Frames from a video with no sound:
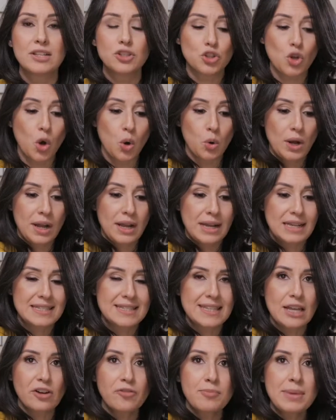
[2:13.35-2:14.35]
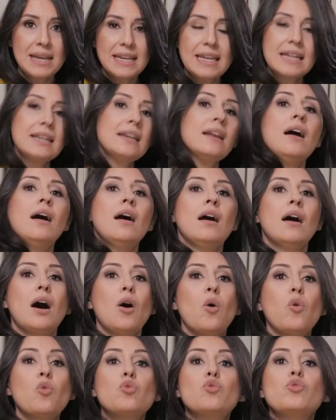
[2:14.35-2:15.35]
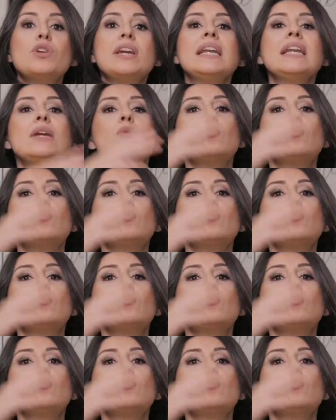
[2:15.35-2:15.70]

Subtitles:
So instead of making a really